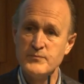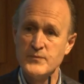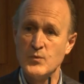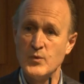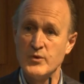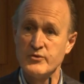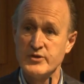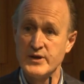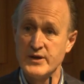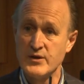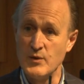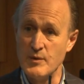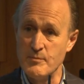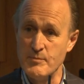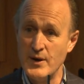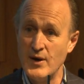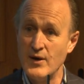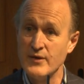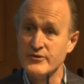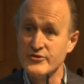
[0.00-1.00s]
what should I call it,
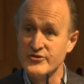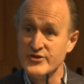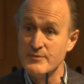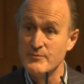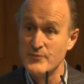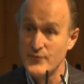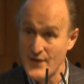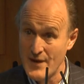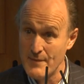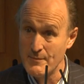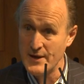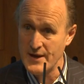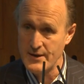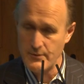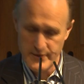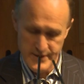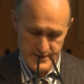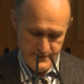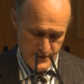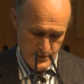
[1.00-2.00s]
partnership, family,
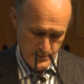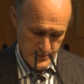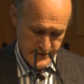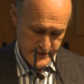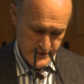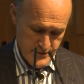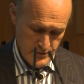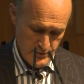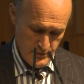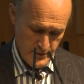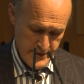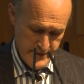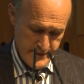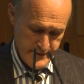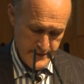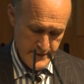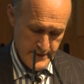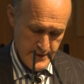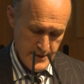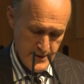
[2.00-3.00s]
whatever you want to call it.
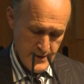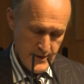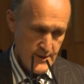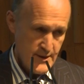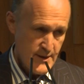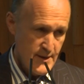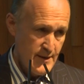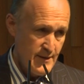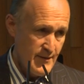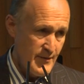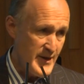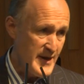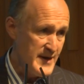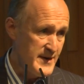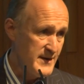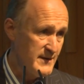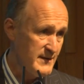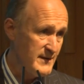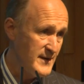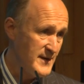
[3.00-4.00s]

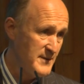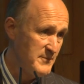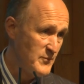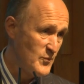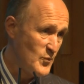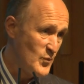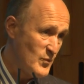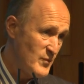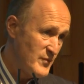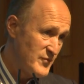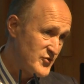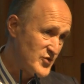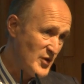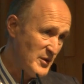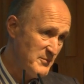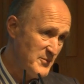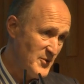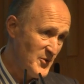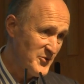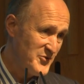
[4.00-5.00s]
Then
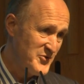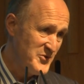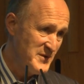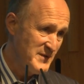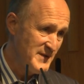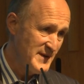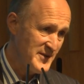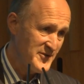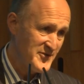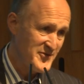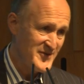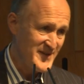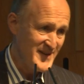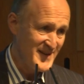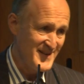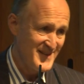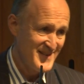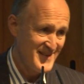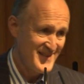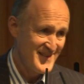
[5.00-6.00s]
John Moores
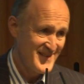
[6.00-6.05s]
University.